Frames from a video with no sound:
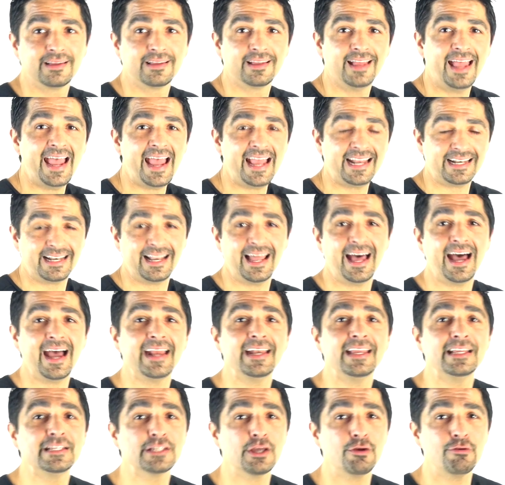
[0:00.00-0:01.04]

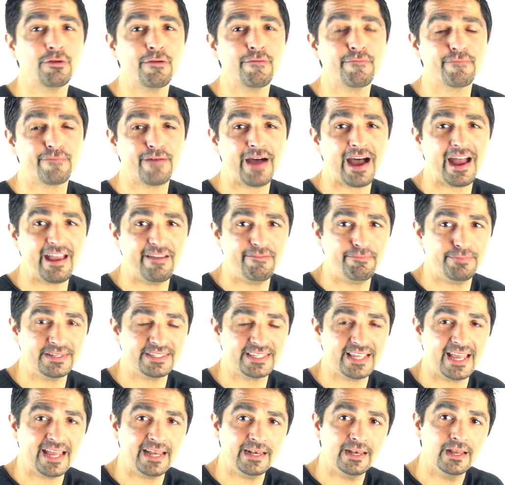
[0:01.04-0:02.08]
headline is only
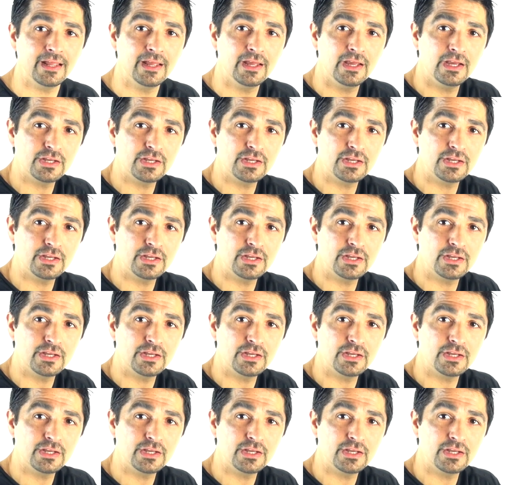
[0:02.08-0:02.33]
5%,